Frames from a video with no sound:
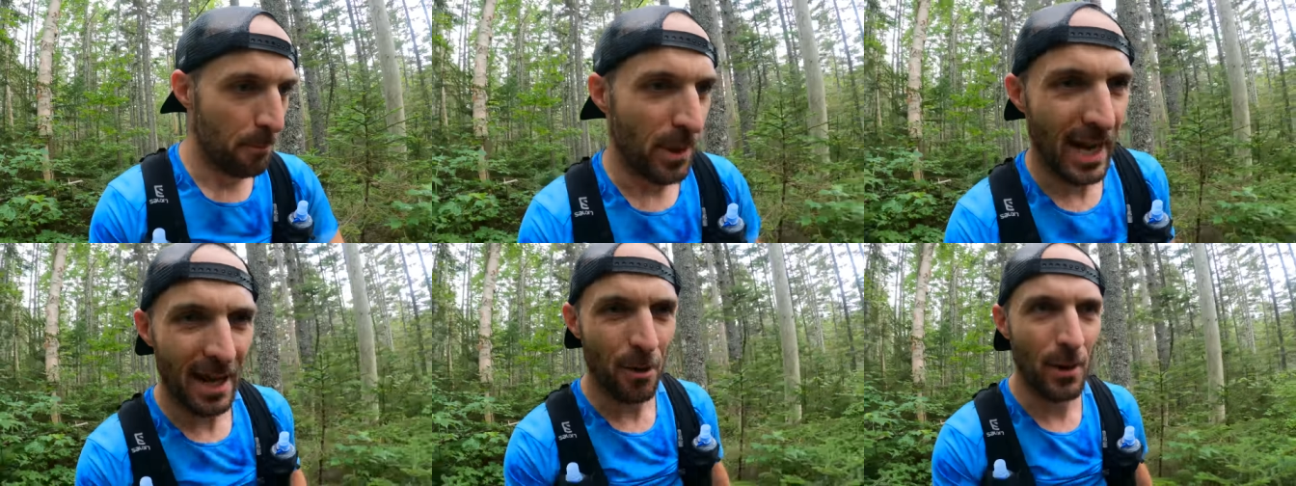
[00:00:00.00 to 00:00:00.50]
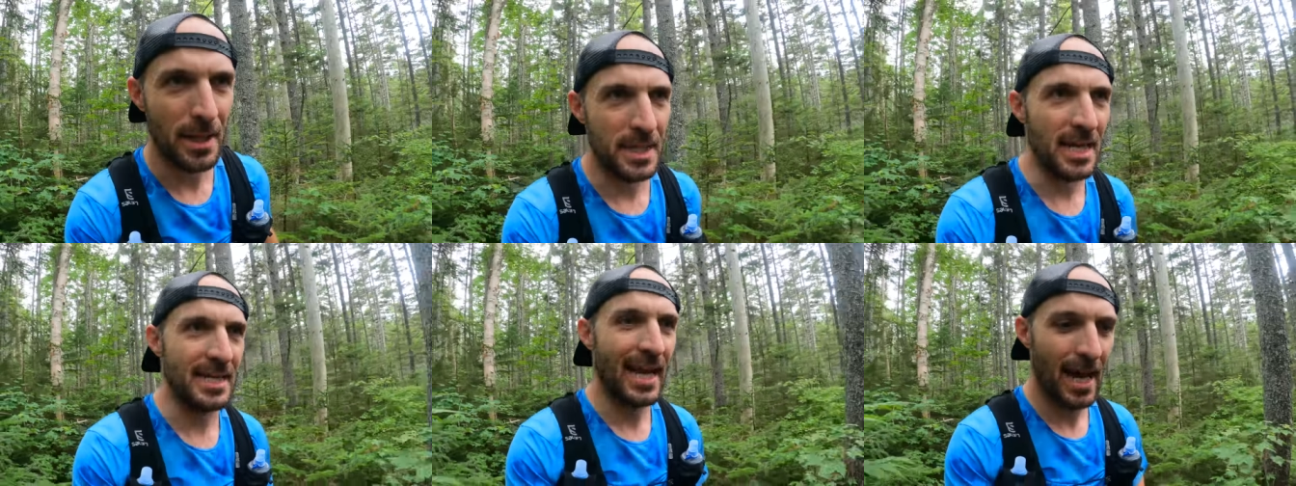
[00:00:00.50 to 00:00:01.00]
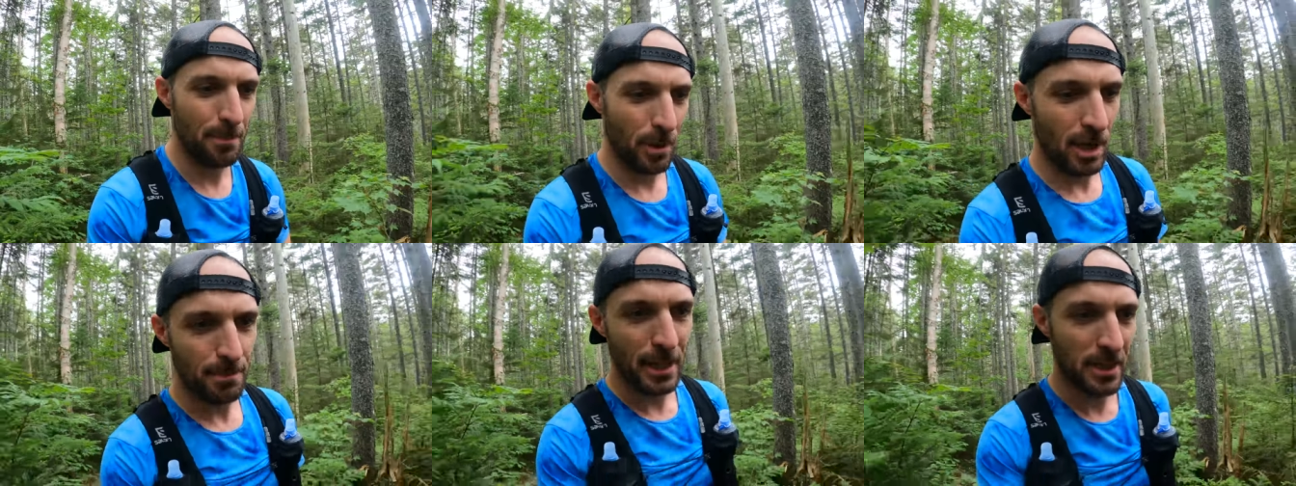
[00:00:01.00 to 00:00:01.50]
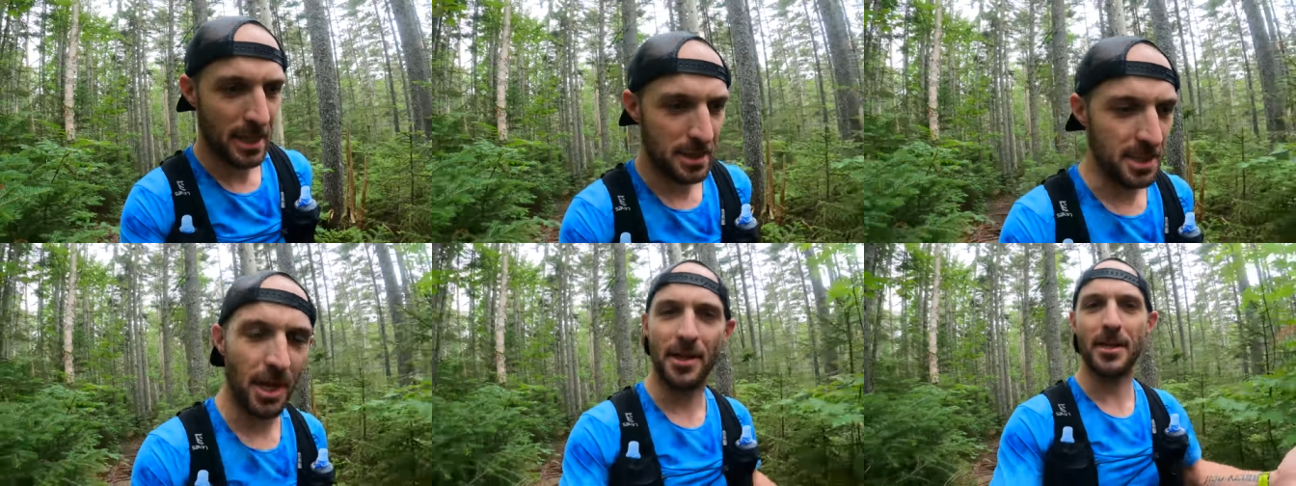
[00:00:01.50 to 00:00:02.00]
But I don't want to say dad bod because
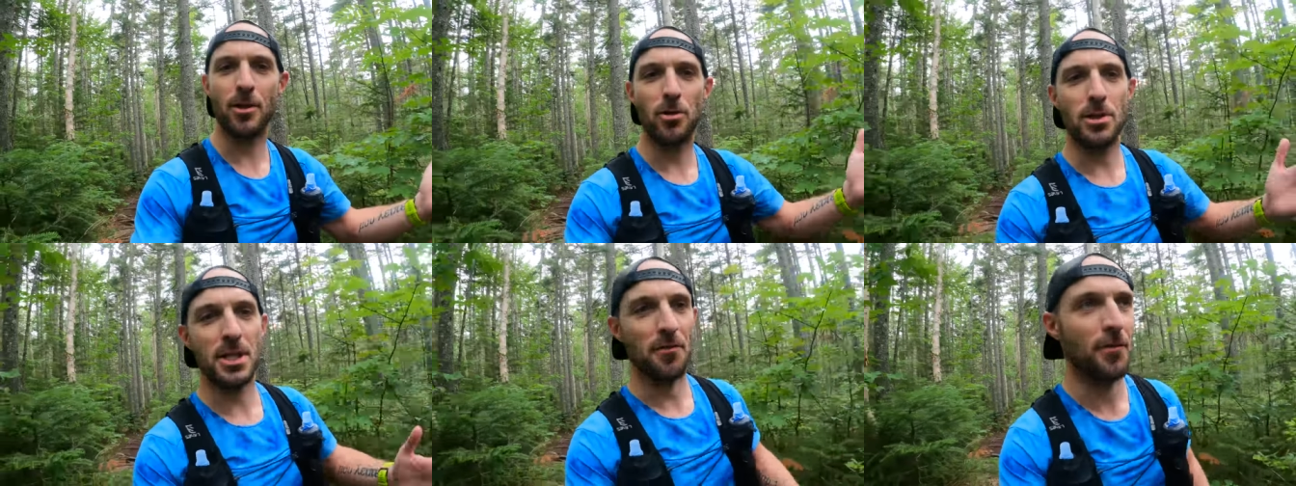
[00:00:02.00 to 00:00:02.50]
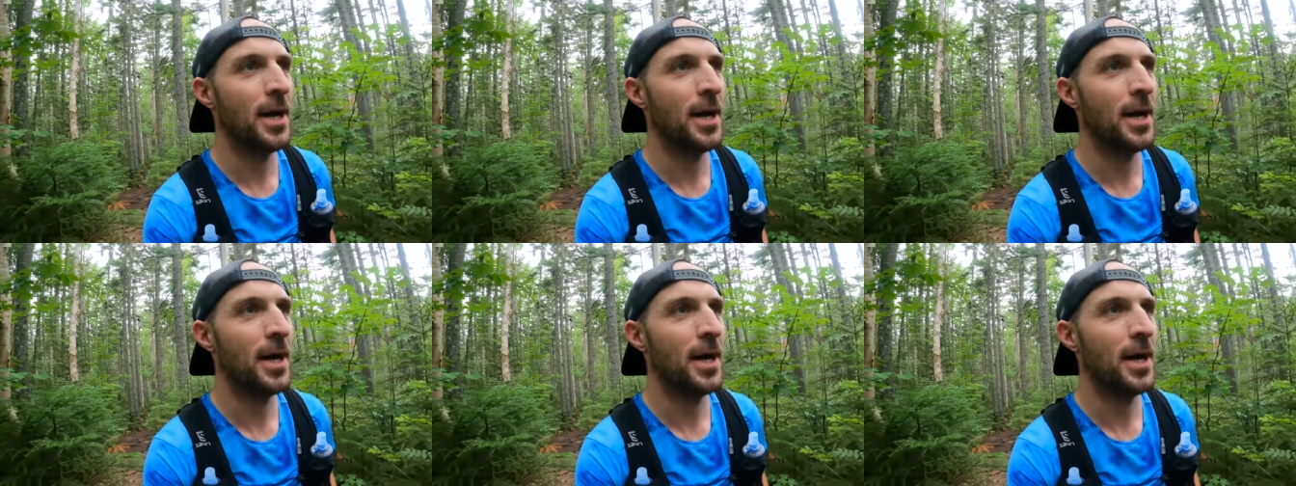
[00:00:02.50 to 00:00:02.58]
that's not inclusive.